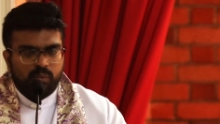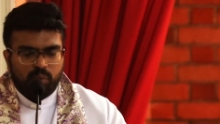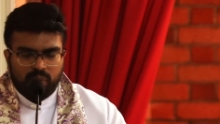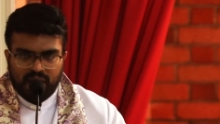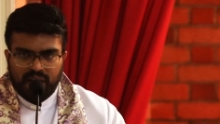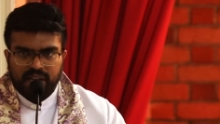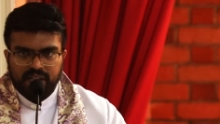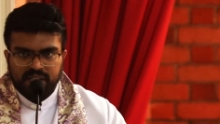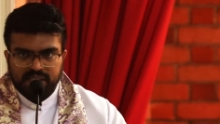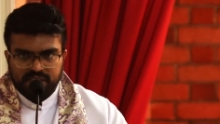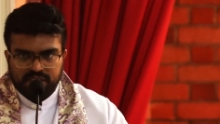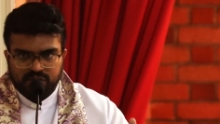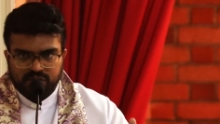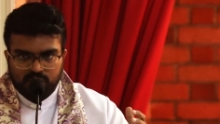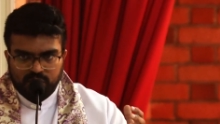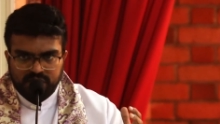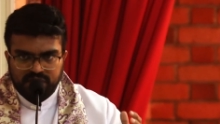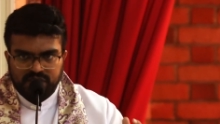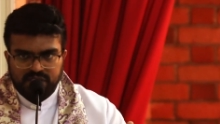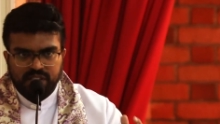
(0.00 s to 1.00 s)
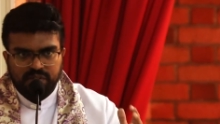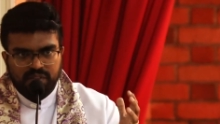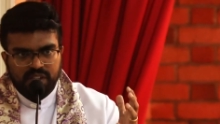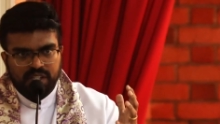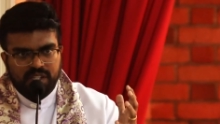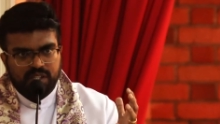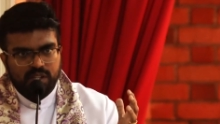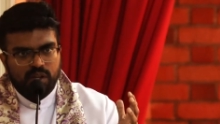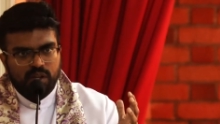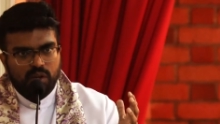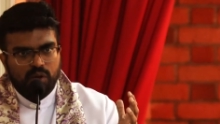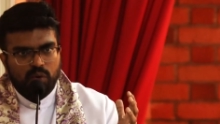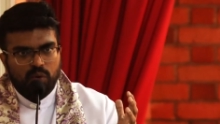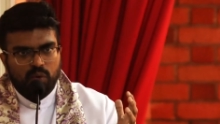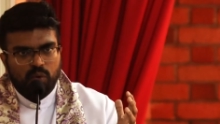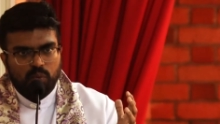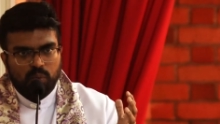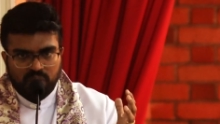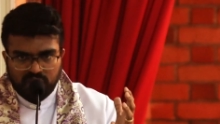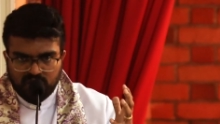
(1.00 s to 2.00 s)
Let us receive it
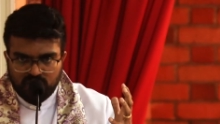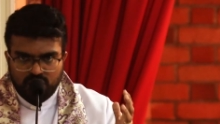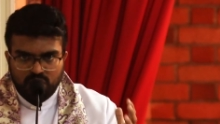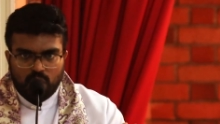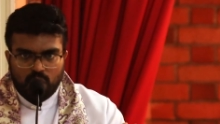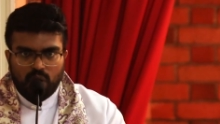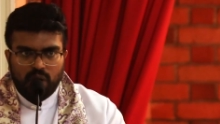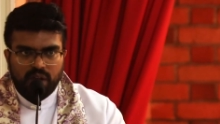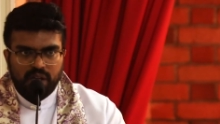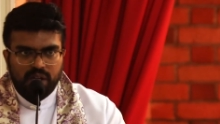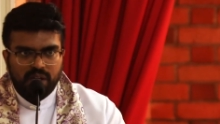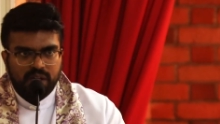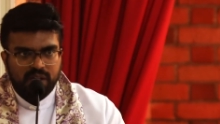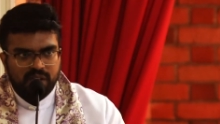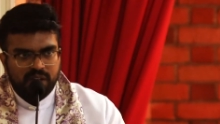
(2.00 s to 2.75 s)
with joy